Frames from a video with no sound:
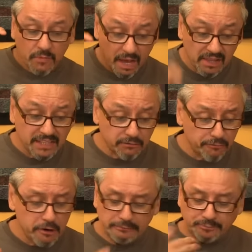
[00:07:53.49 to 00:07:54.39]
I like the
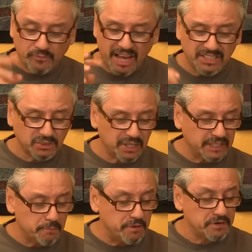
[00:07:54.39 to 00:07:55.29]
fruit. I just like
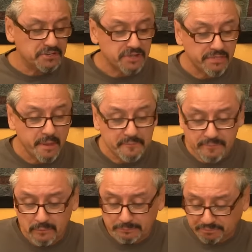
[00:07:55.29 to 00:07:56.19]
the bitterness of the
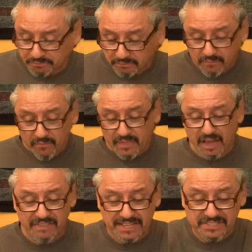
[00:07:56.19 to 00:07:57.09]

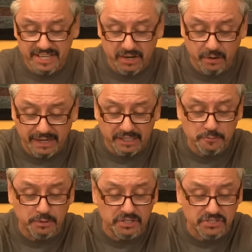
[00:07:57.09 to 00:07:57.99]
of that skin. All right, let's
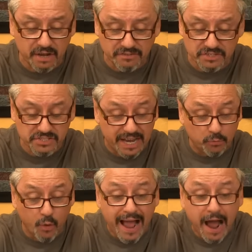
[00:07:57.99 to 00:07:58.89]
put this off to the
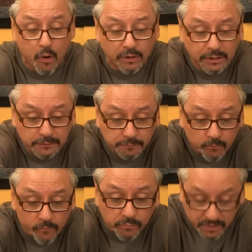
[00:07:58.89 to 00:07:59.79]
side. Wow,
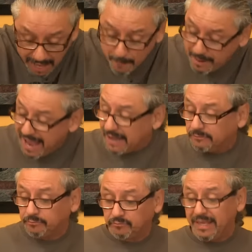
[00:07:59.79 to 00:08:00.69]
not
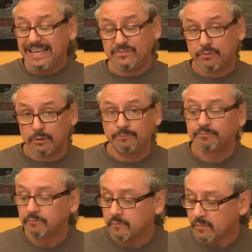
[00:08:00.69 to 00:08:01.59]
bad. Thanks for
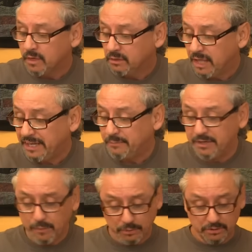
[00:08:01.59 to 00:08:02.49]
lining
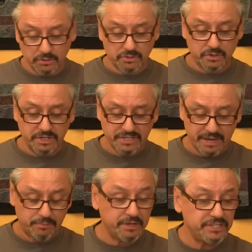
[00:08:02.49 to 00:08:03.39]
me up with those, Chris. I
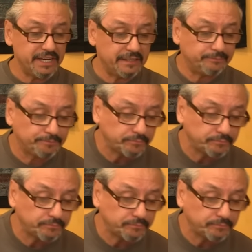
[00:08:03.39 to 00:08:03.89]
appreciate it.